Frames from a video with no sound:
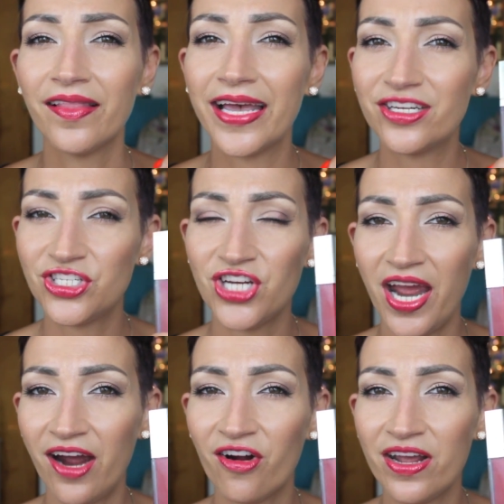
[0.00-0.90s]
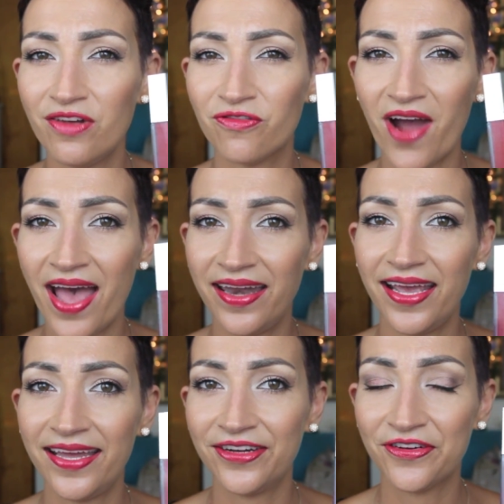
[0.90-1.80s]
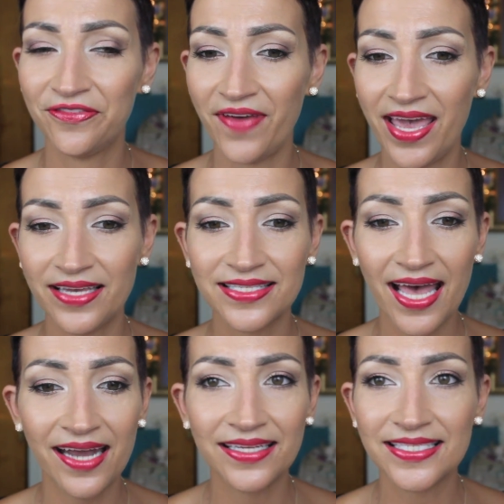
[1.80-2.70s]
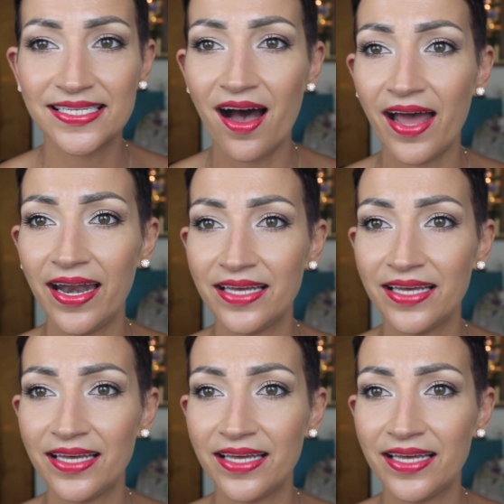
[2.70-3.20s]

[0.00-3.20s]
like cherry red in your face, and it's not.